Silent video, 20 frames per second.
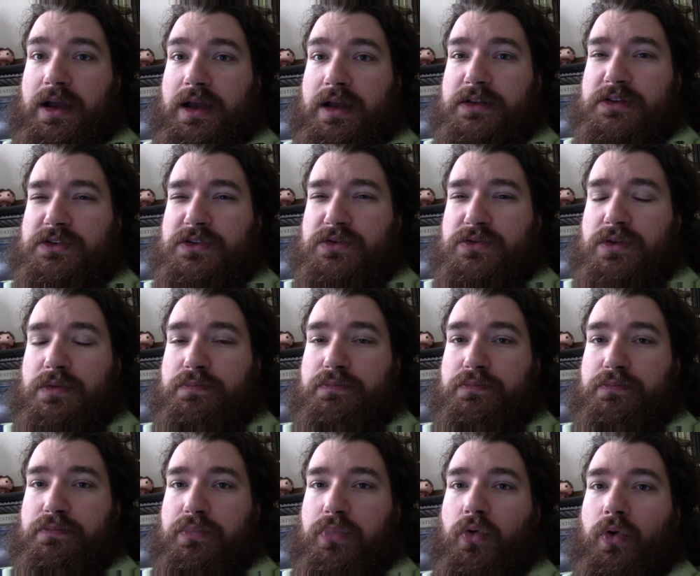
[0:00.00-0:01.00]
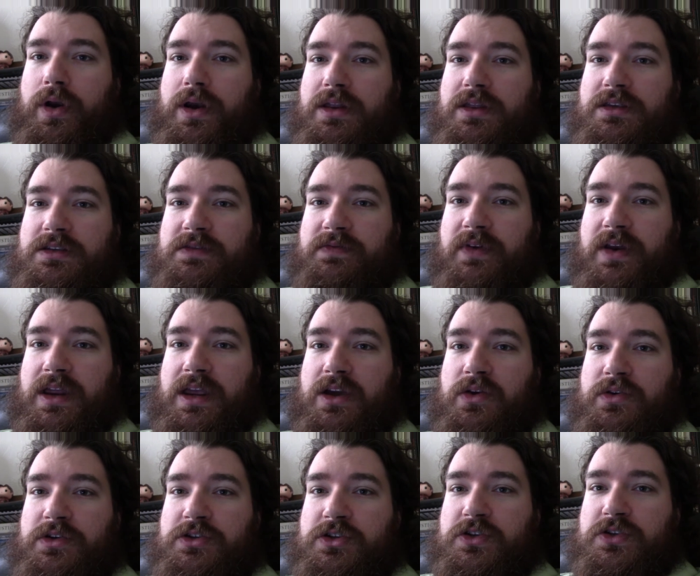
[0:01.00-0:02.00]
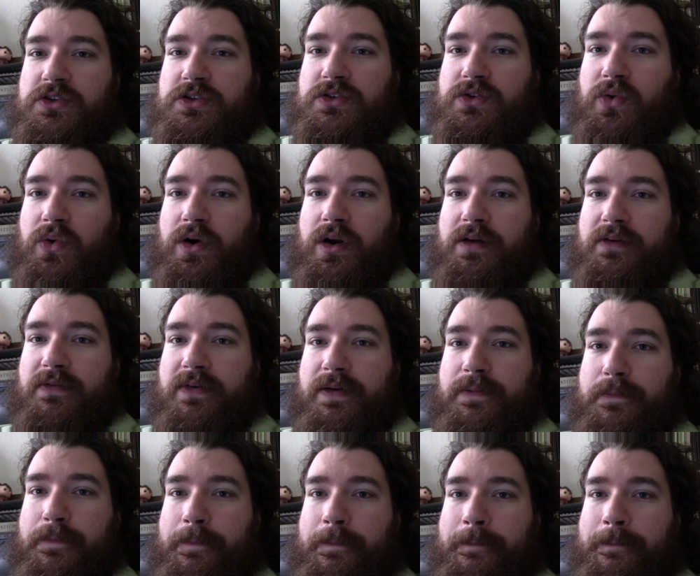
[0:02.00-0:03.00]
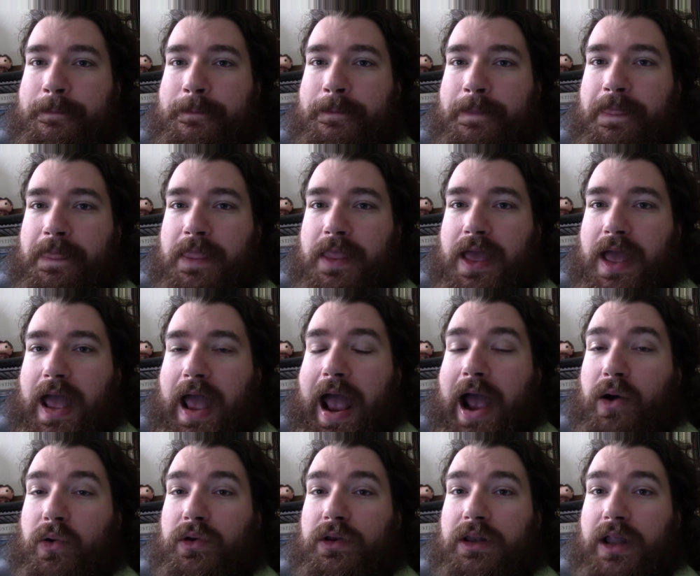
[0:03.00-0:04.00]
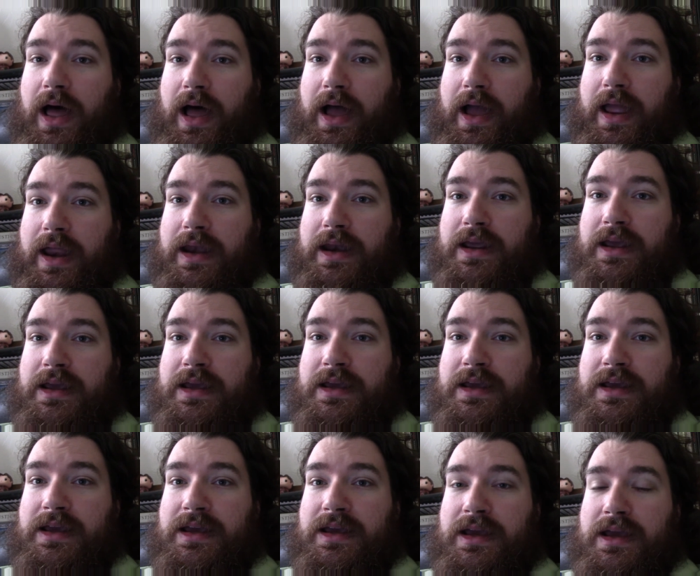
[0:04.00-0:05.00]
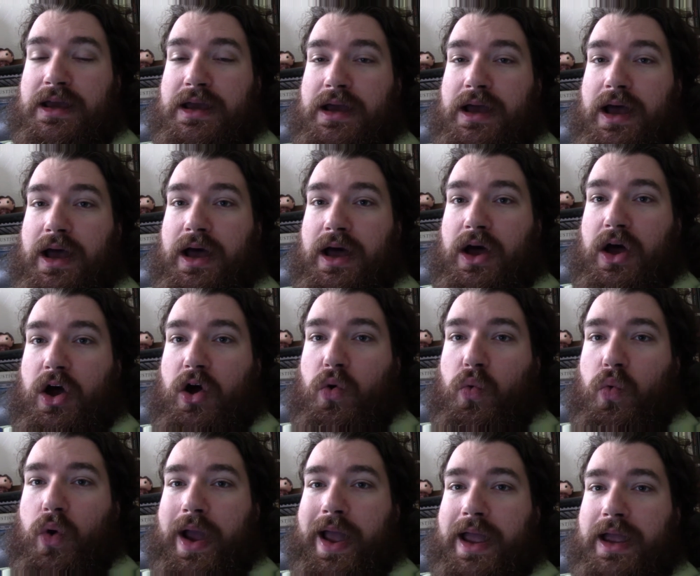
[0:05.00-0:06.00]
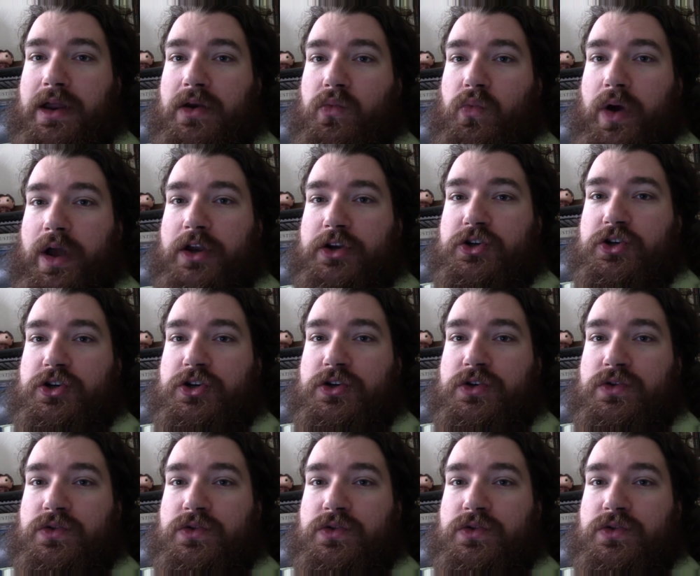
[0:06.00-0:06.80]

And so the point of this video is to sort of outline a way in which